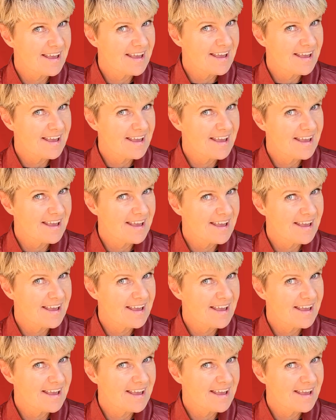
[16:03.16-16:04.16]

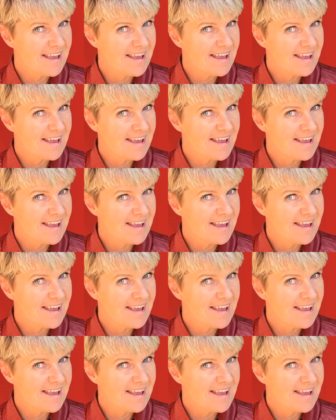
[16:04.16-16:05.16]

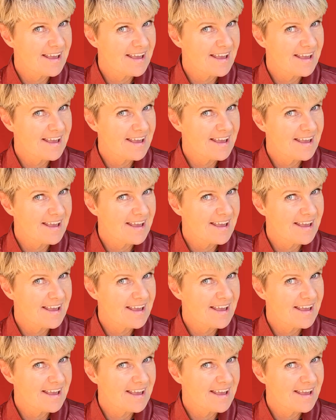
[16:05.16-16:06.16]

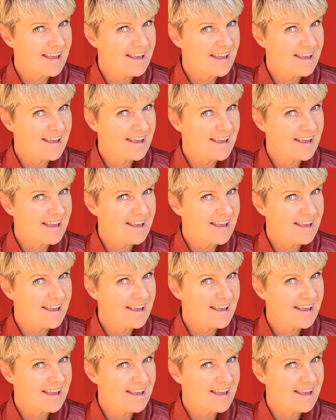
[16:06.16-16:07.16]

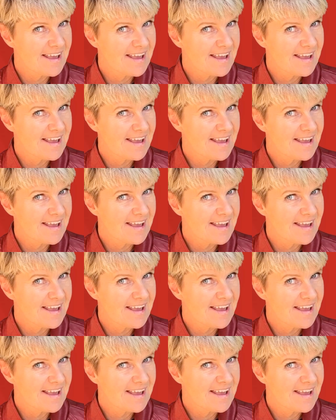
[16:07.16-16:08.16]

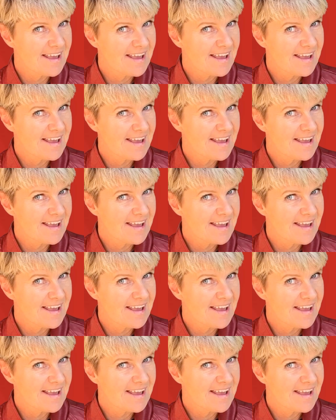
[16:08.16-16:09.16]

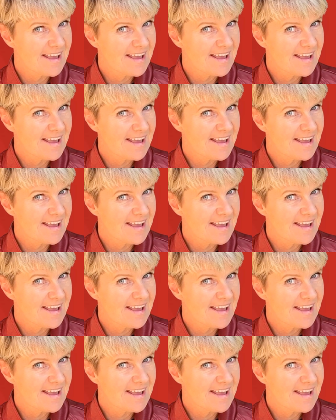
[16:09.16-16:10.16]

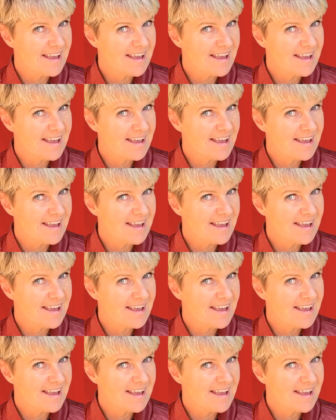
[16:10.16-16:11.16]
This is a still picture; no speech is visible.